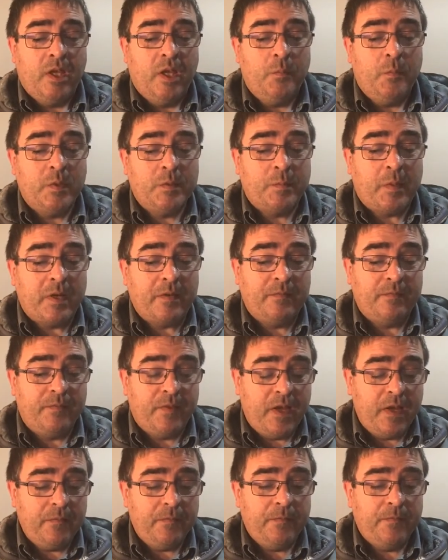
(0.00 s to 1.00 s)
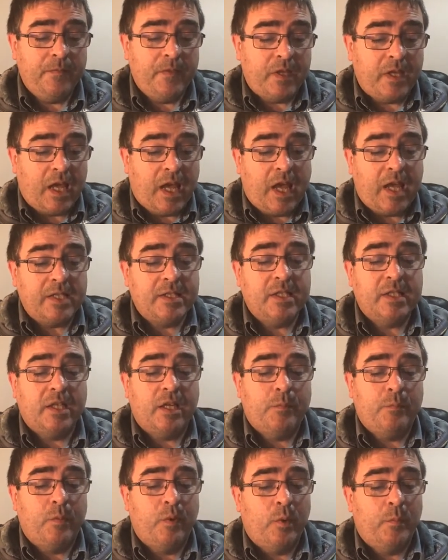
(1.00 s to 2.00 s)
It was by faith that
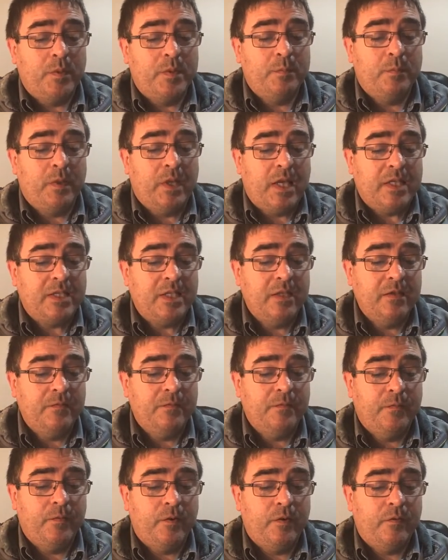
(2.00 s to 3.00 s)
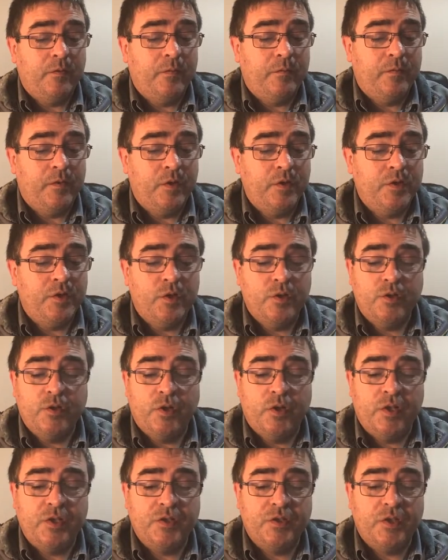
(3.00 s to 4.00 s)
Isaac promised blessing for the future
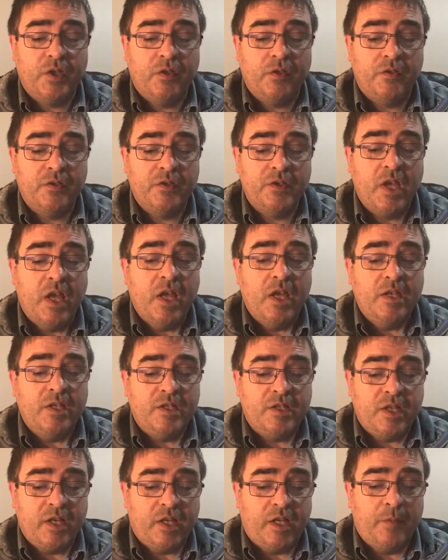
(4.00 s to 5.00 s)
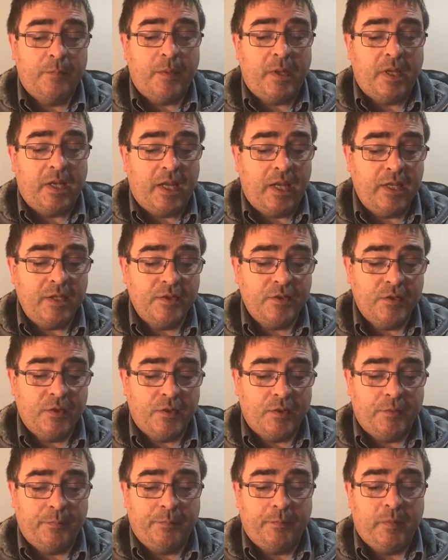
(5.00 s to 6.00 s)
to his sons, Jacob and
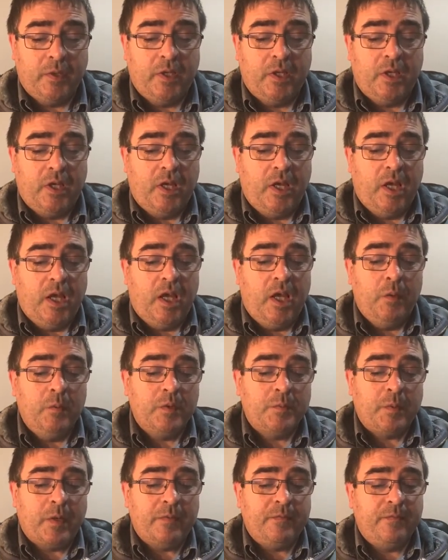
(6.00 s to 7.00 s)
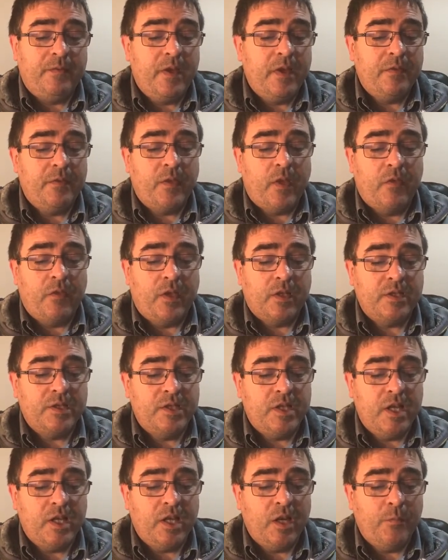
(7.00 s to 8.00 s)
Esau. It was by faith that
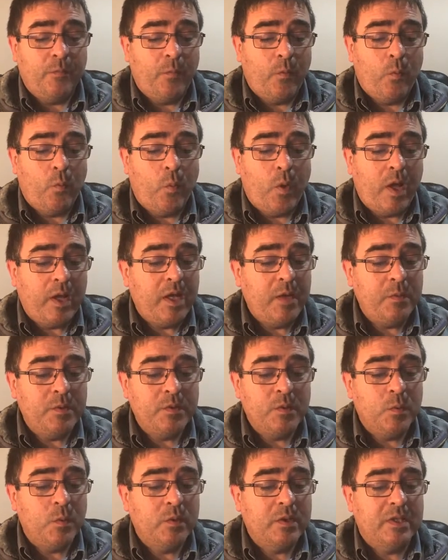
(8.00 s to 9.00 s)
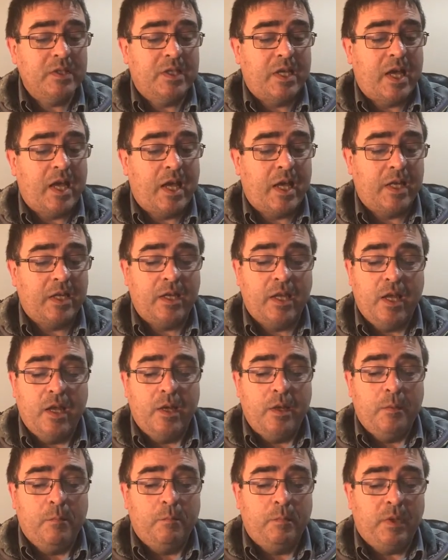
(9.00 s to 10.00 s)
Jacob, when he was old and dying,
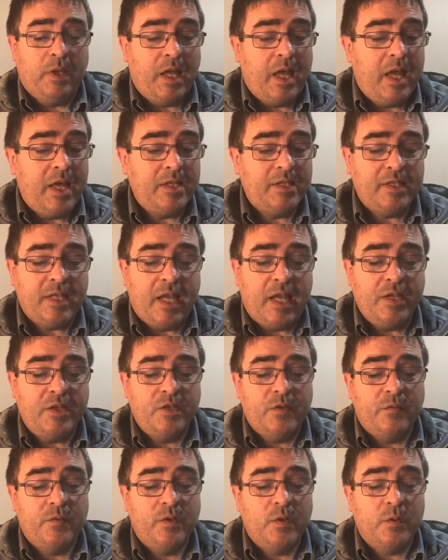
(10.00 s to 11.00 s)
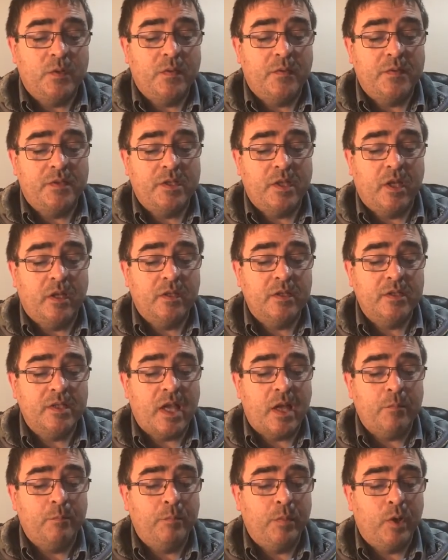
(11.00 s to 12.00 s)
blessed each of Joseph's sons
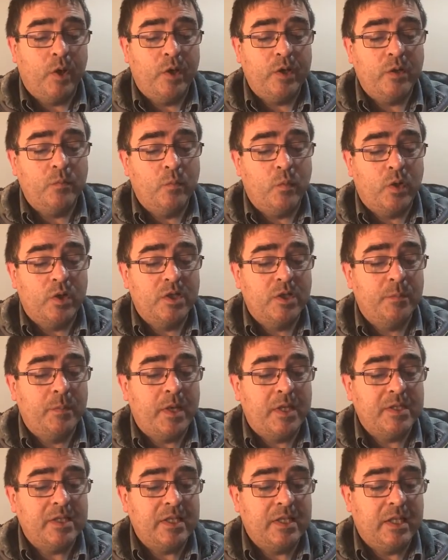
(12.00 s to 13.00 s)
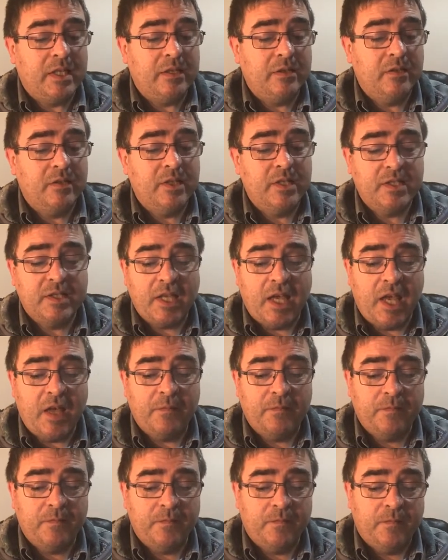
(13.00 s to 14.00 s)
and bowed in worship as he leaned on his
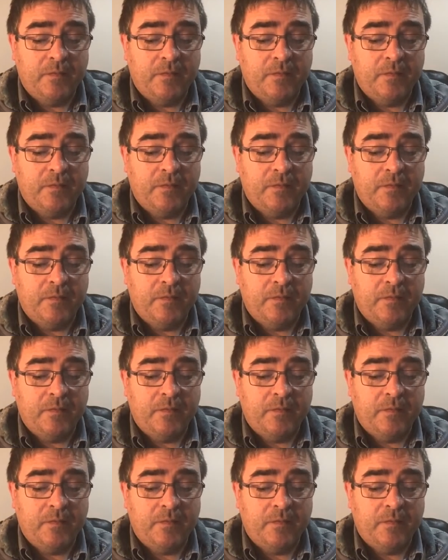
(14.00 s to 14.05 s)
staff.